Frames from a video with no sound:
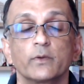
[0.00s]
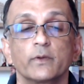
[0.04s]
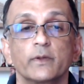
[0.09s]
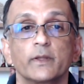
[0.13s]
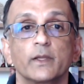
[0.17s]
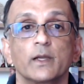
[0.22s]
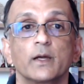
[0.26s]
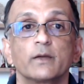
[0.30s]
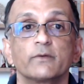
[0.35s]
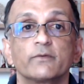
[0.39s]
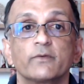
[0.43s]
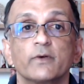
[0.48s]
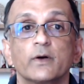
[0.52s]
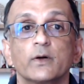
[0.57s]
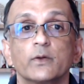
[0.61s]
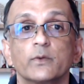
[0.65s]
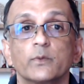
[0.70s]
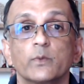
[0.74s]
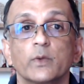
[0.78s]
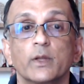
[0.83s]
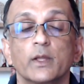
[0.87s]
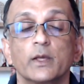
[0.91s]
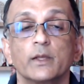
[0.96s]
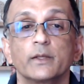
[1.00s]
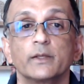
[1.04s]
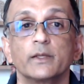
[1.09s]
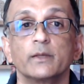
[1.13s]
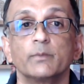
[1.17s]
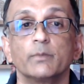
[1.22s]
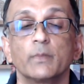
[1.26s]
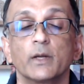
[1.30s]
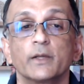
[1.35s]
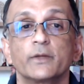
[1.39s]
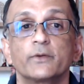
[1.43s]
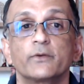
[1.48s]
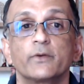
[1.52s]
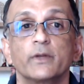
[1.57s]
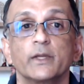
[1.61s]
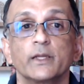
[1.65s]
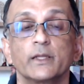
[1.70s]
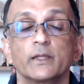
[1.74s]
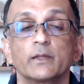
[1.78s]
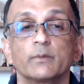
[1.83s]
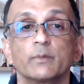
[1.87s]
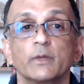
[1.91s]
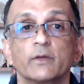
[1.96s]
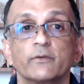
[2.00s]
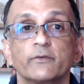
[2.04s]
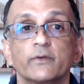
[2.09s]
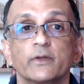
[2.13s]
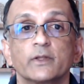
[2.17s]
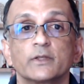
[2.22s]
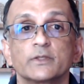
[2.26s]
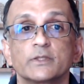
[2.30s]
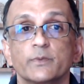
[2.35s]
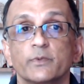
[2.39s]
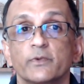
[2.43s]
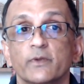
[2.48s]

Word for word: thing I found when I did my training and my fellowships,